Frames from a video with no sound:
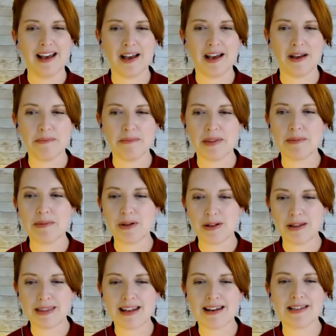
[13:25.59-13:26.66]
the
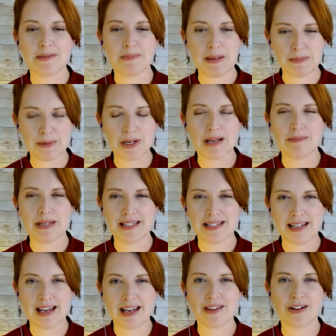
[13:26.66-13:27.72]
beauty that is people coming
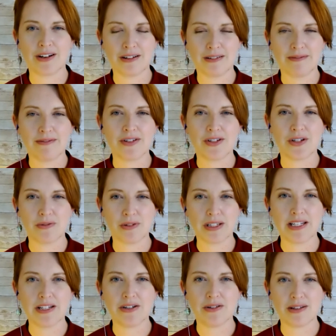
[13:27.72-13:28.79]
together to
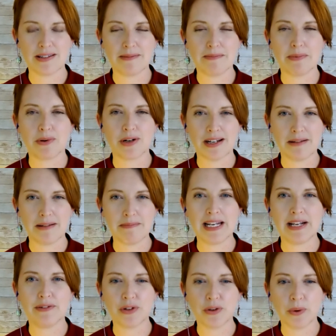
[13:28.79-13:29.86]
really do this important and
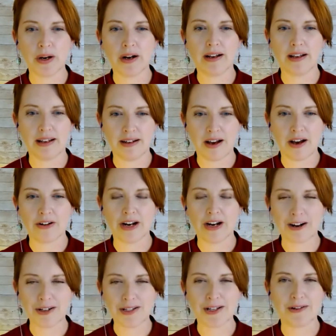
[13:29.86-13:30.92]
meaningful work and honoring
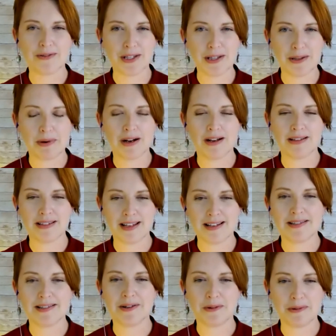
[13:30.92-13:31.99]
ourselves in the
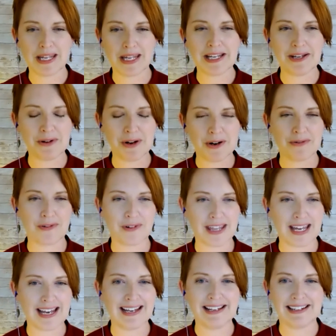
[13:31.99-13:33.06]
process. So thank you all for
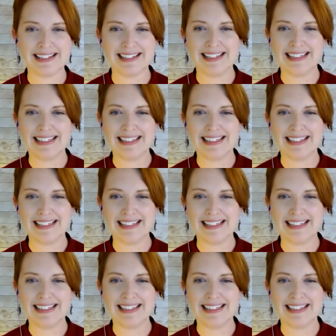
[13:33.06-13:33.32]
that.